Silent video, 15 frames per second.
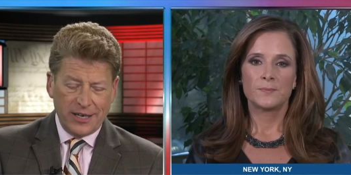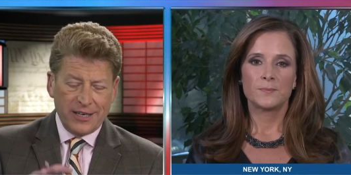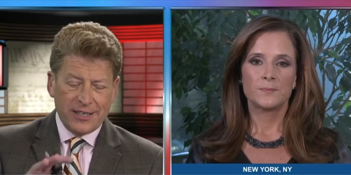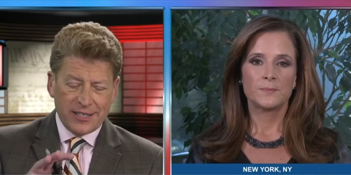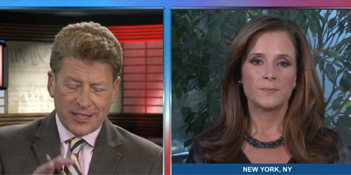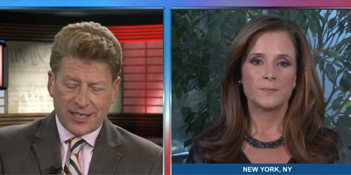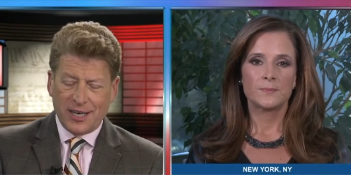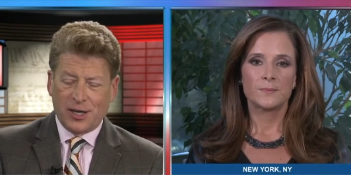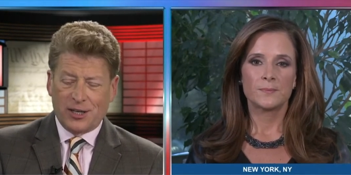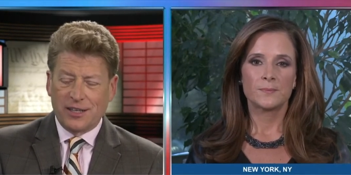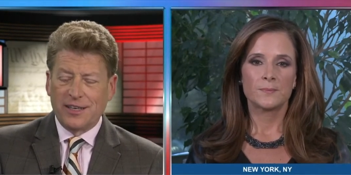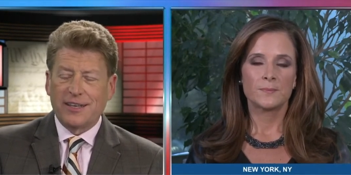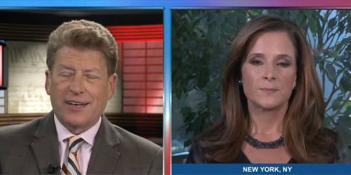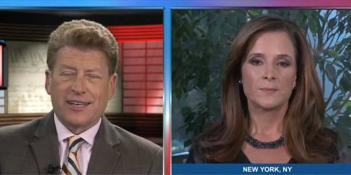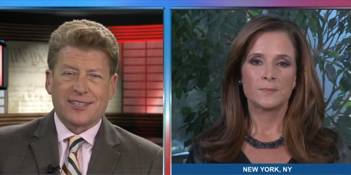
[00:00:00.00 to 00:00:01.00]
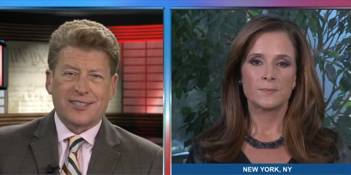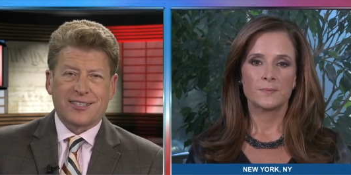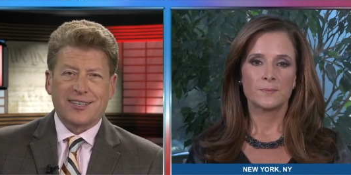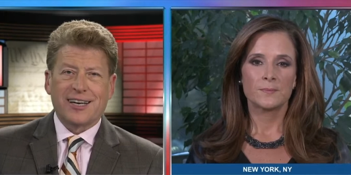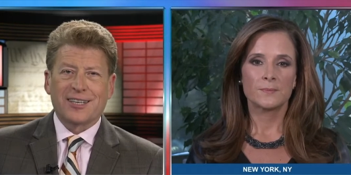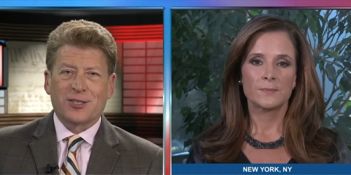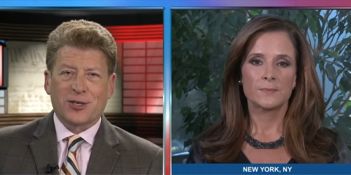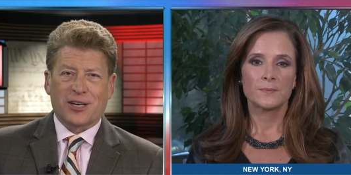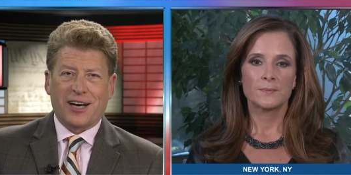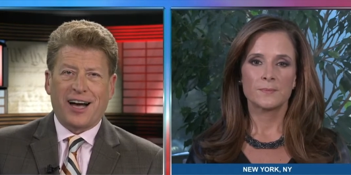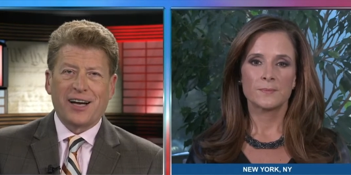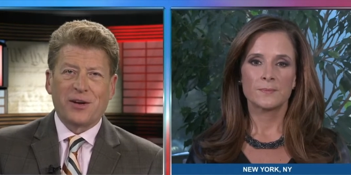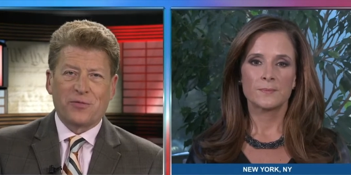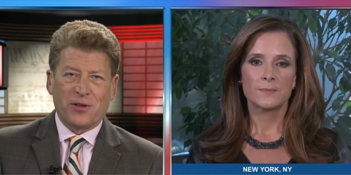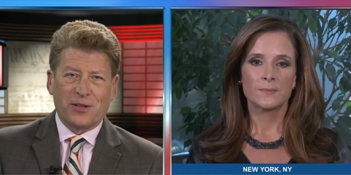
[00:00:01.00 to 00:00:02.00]
Speaker 1: Still, it's, it's the kind
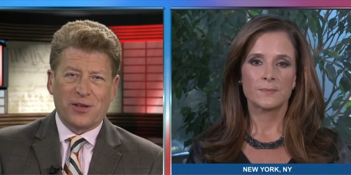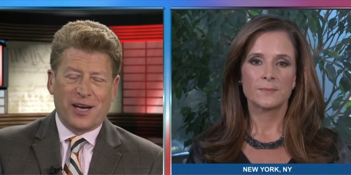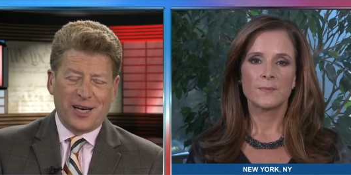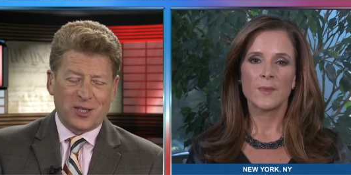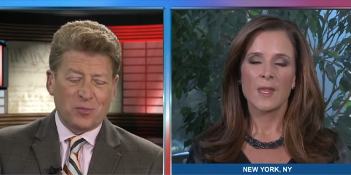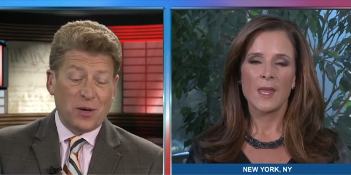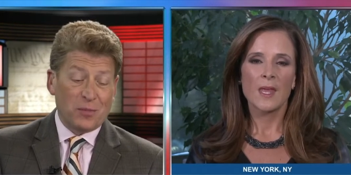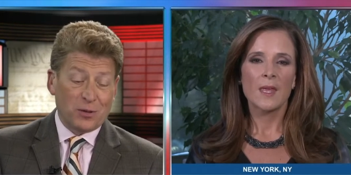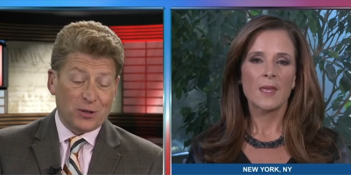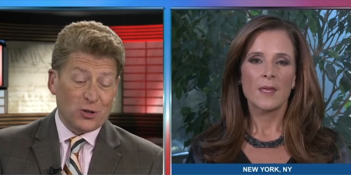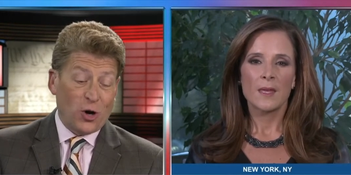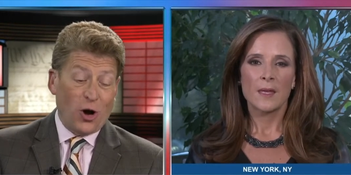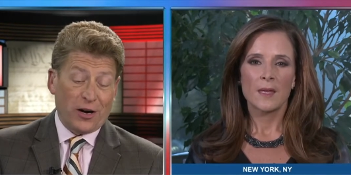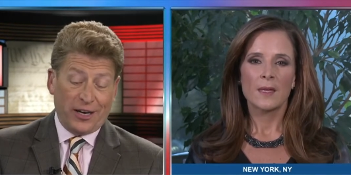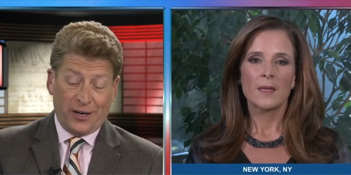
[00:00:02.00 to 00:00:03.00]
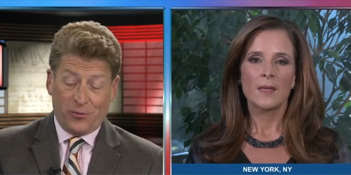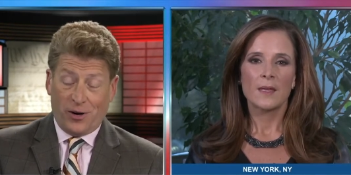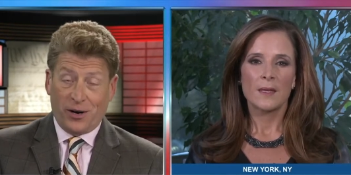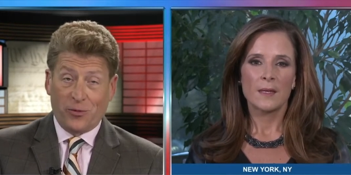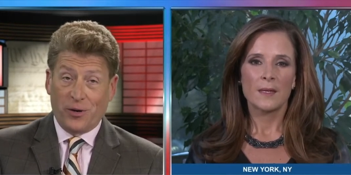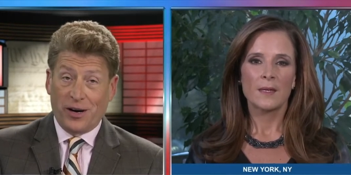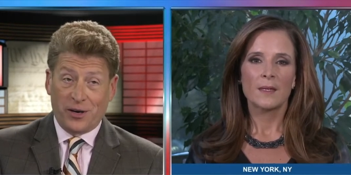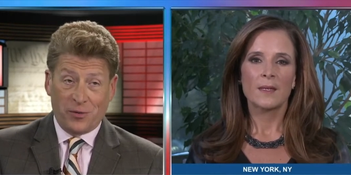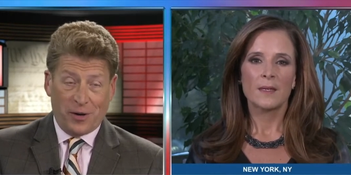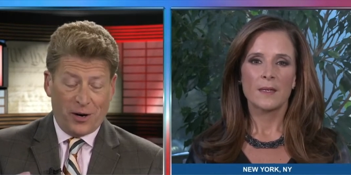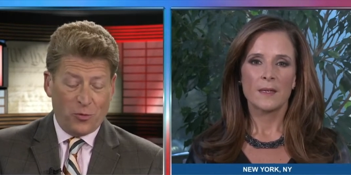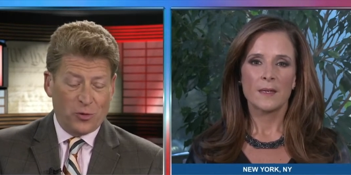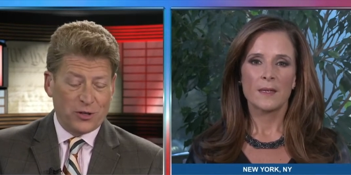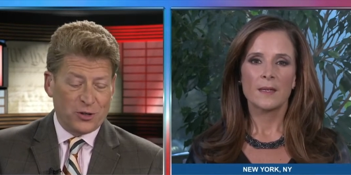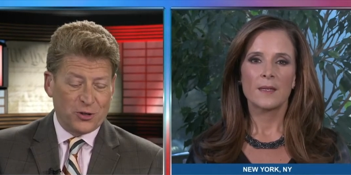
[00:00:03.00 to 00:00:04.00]
of thing that gets people talking right away, no matter
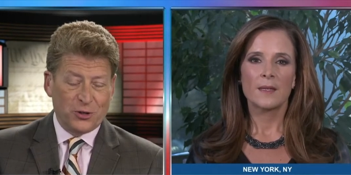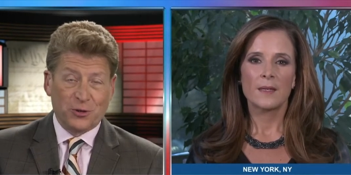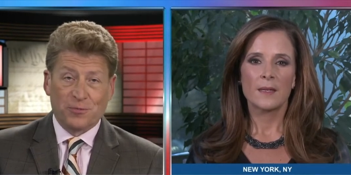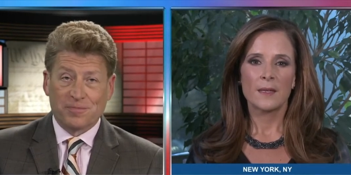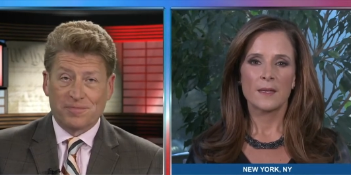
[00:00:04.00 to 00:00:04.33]
what you do.